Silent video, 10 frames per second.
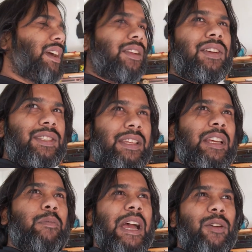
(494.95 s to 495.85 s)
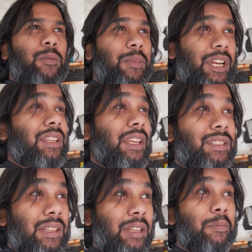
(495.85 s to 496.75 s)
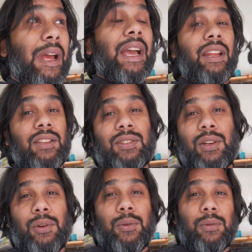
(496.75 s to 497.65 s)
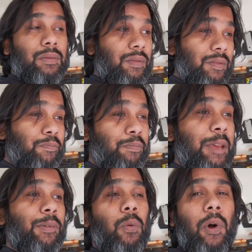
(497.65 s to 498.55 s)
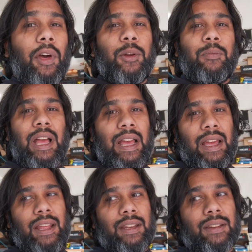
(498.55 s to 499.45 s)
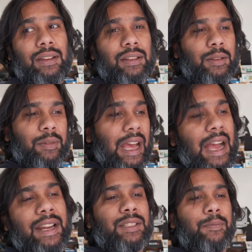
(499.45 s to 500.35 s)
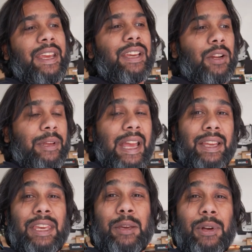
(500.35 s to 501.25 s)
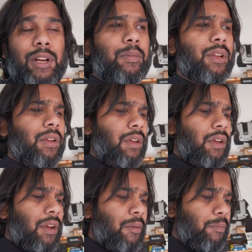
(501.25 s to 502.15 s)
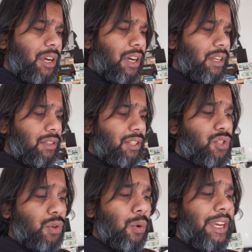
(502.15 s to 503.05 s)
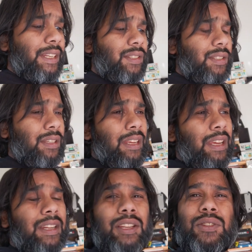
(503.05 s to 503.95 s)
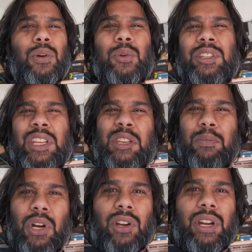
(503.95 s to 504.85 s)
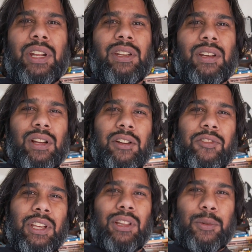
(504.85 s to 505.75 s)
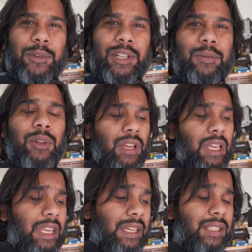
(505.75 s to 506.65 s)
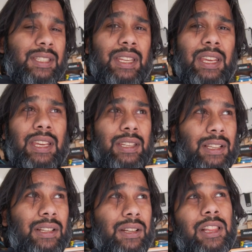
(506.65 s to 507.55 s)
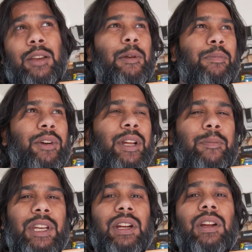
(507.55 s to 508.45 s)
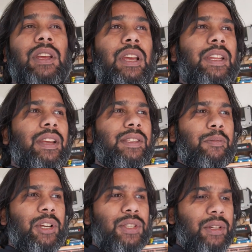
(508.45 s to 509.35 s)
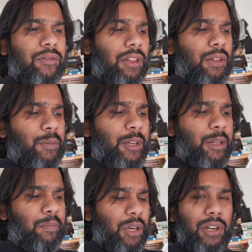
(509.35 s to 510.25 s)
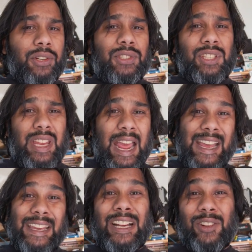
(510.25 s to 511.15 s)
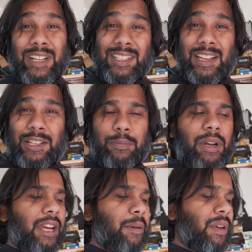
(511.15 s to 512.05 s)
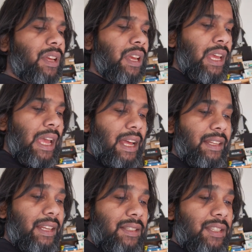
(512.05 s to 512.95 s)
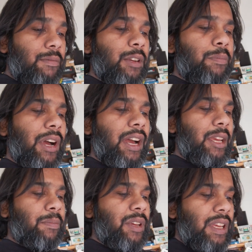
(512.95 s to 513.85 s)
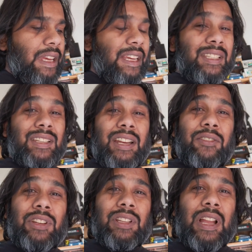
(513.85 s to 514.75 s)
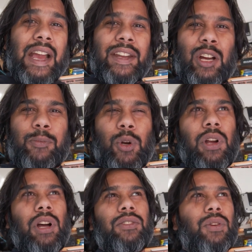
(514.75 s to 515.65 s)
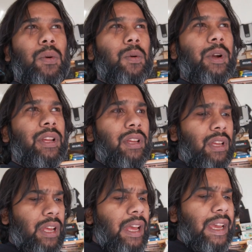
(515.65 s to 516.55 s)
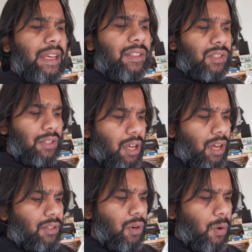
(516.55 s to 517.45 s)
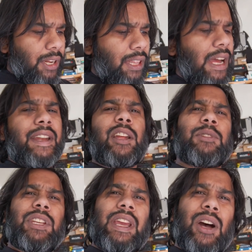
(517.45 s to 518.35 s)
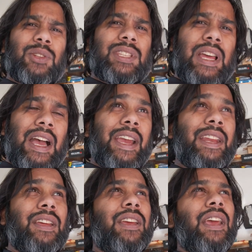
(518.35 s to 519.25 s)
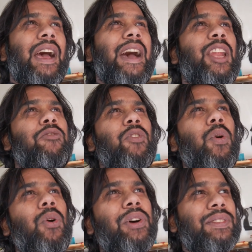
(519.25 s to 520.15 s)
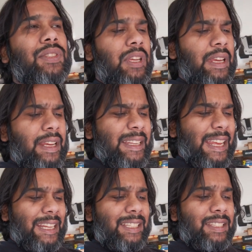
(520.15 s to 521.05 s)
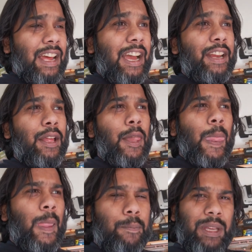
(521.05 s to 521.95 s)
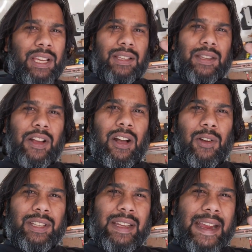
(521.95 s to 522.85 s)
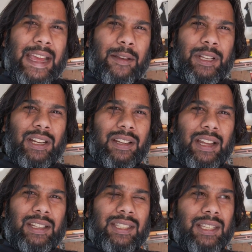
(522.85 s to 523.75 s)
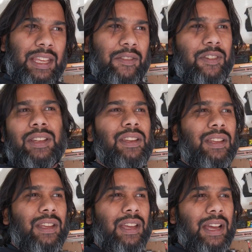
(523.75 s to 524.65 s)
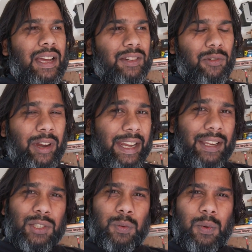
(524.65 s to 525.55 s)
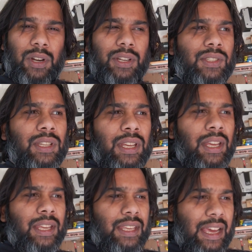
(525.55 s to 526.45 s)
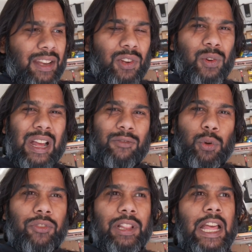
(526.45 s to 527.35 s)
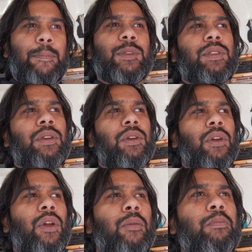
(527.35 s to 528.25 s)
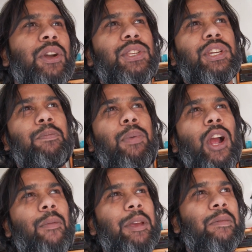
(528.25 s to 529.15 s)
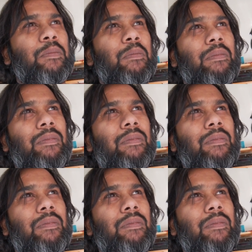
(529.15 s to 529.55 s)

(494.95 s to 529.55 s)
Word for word: I know I said that backward, but it, it's the demand. So people want them and the guy that's making them can't keep up. But the joints, there's no deburring of the aluminum. You can see in the little clip I put up there, there's a bunch of aluminum burrs just hanging out inside the pipe. And then some of the pipe is not even lined up or contoured. It's contoured and lined up to the outside. And of course, the inside, because of how the diameter and, and the sleeving and the radius works, yeah, they're gonna have overlaps, but you could probably